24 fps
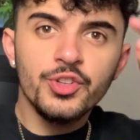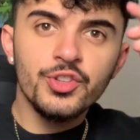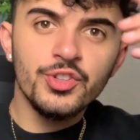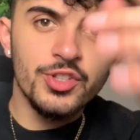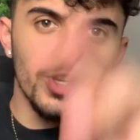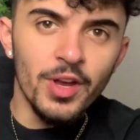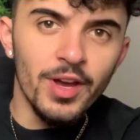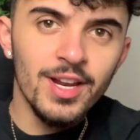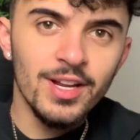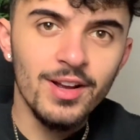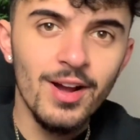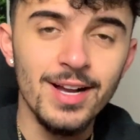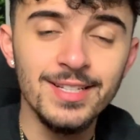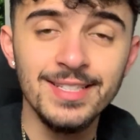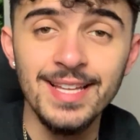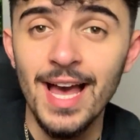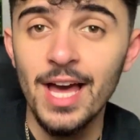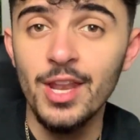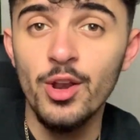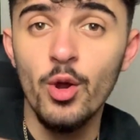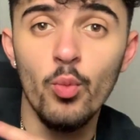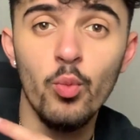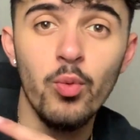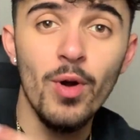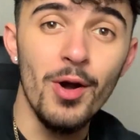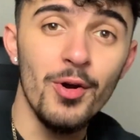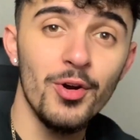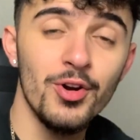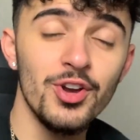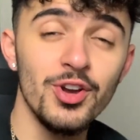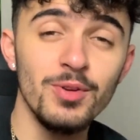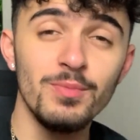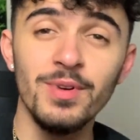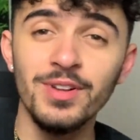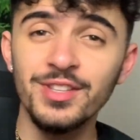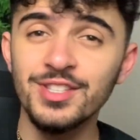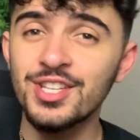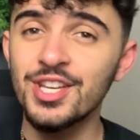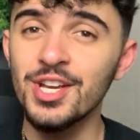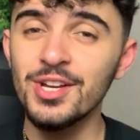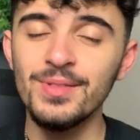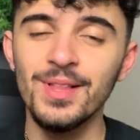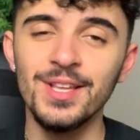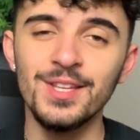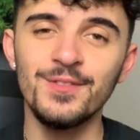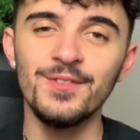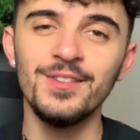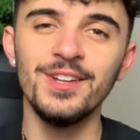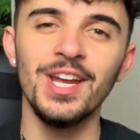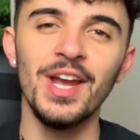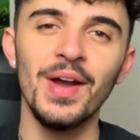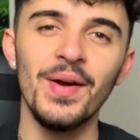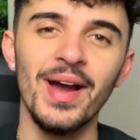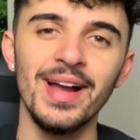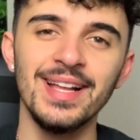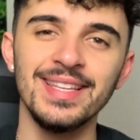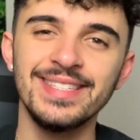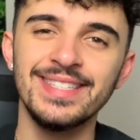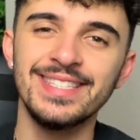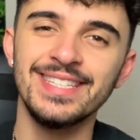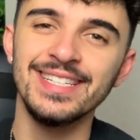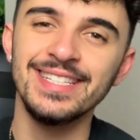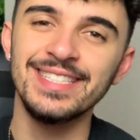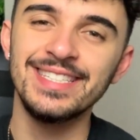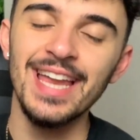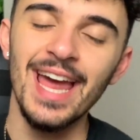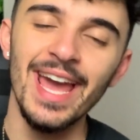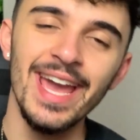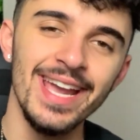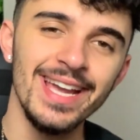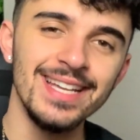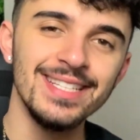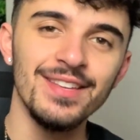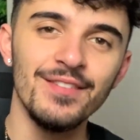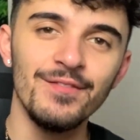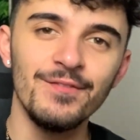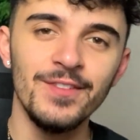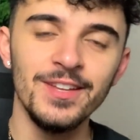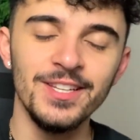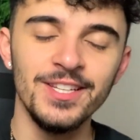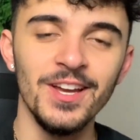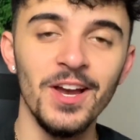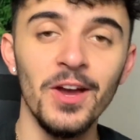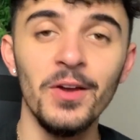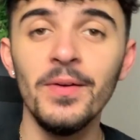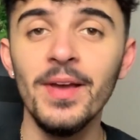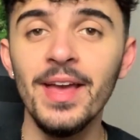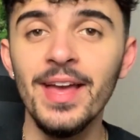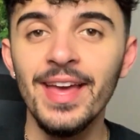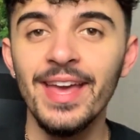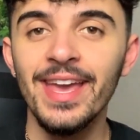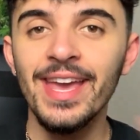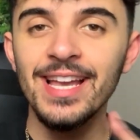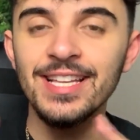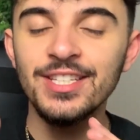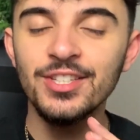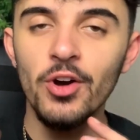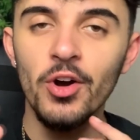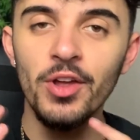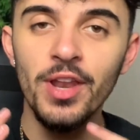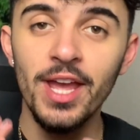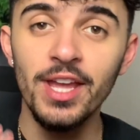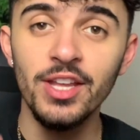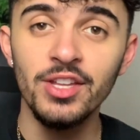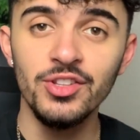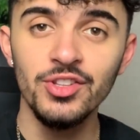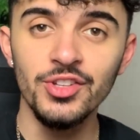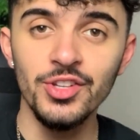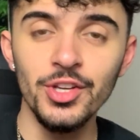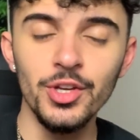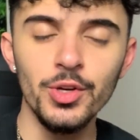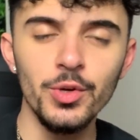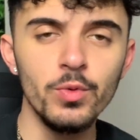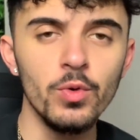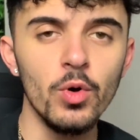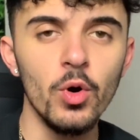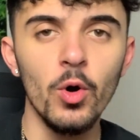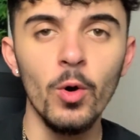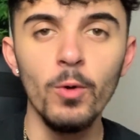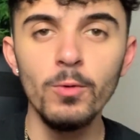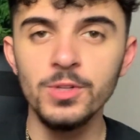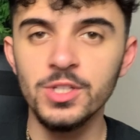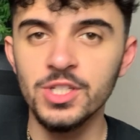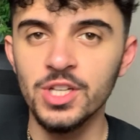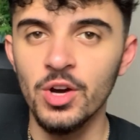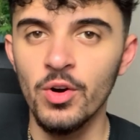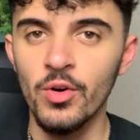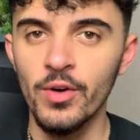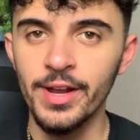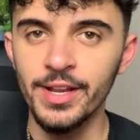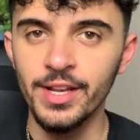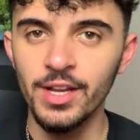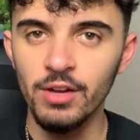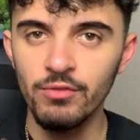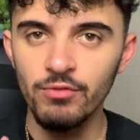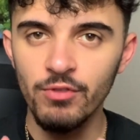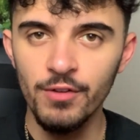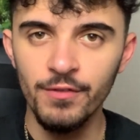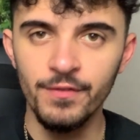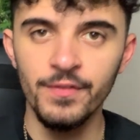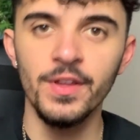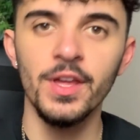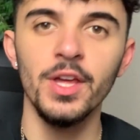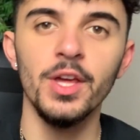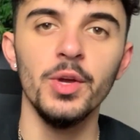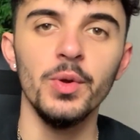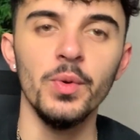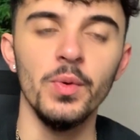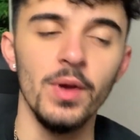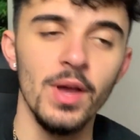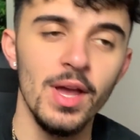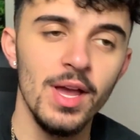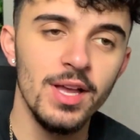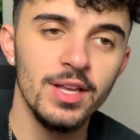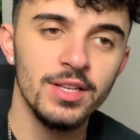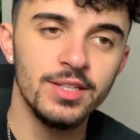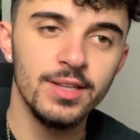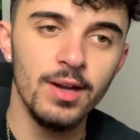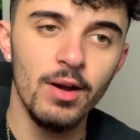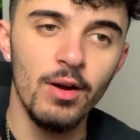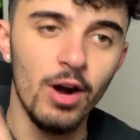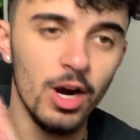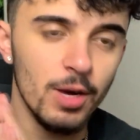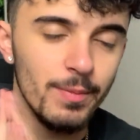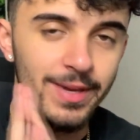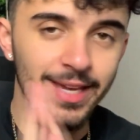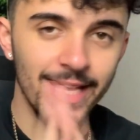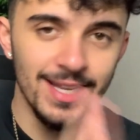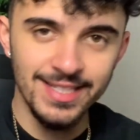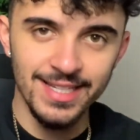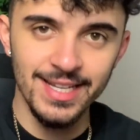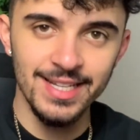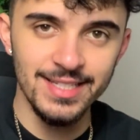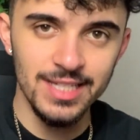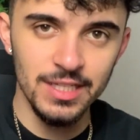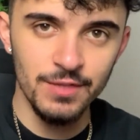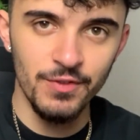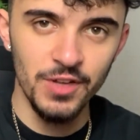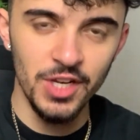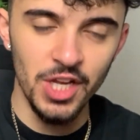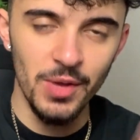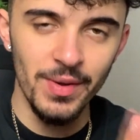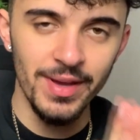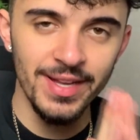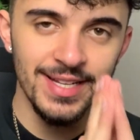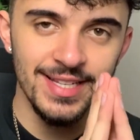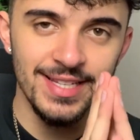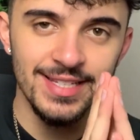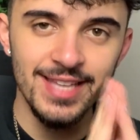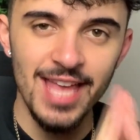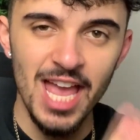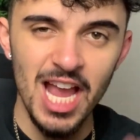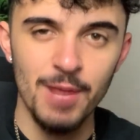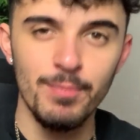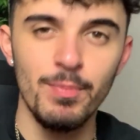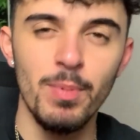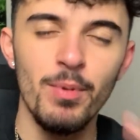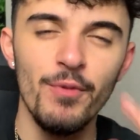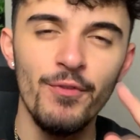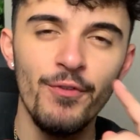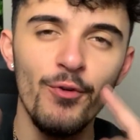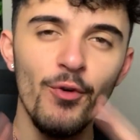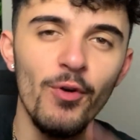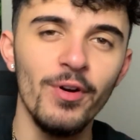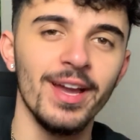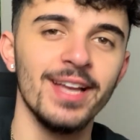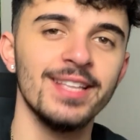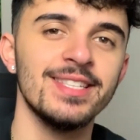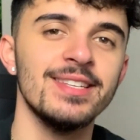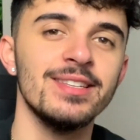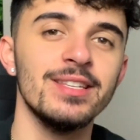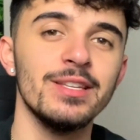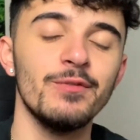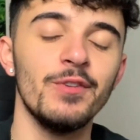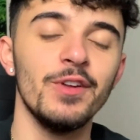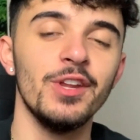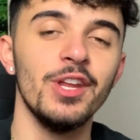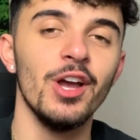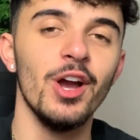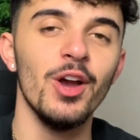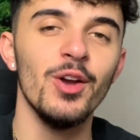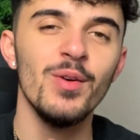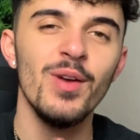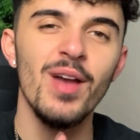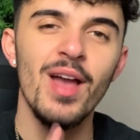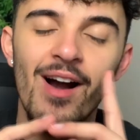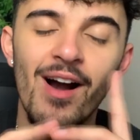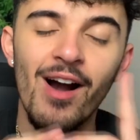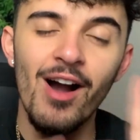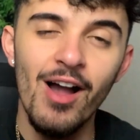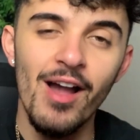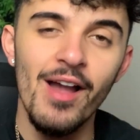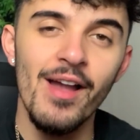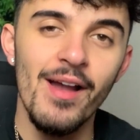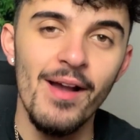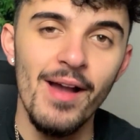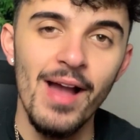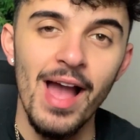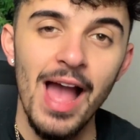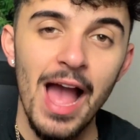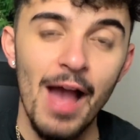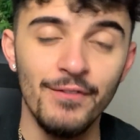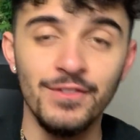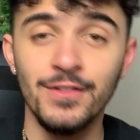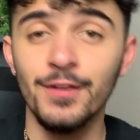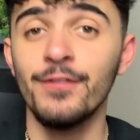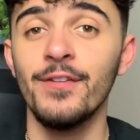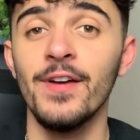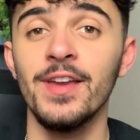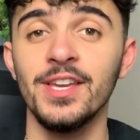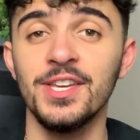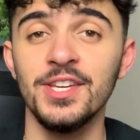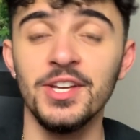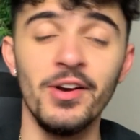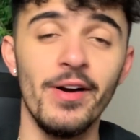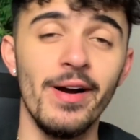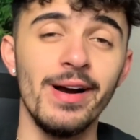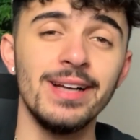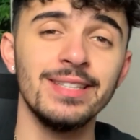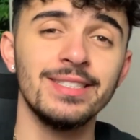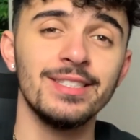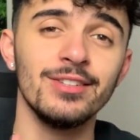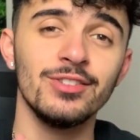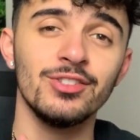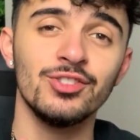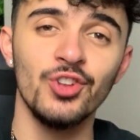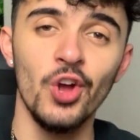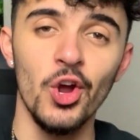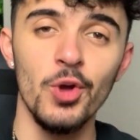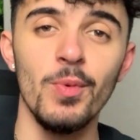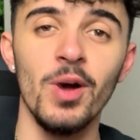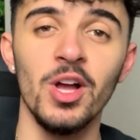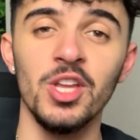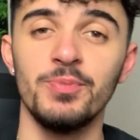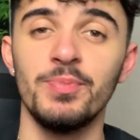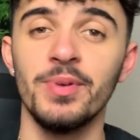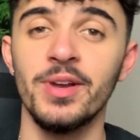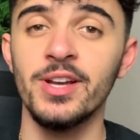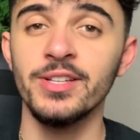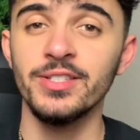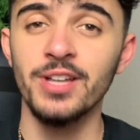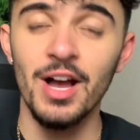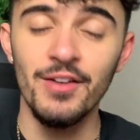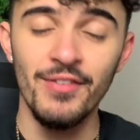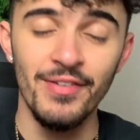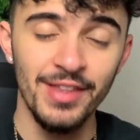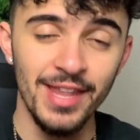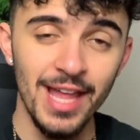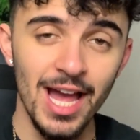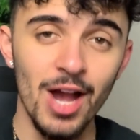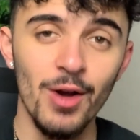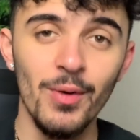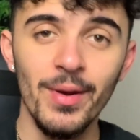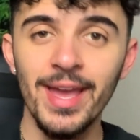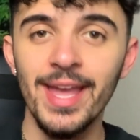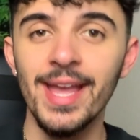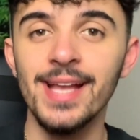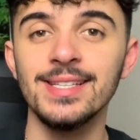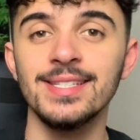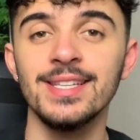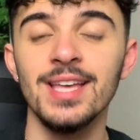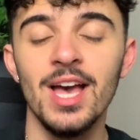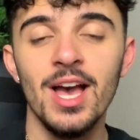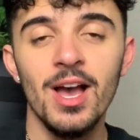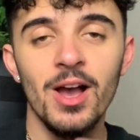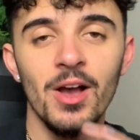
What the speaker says: So hello guys and welcome to this video, and today's video is on a new altcoin review. So I'm going to be getting into this video in a sec, but before I get into this video I have to thank you guys so much because I've now hit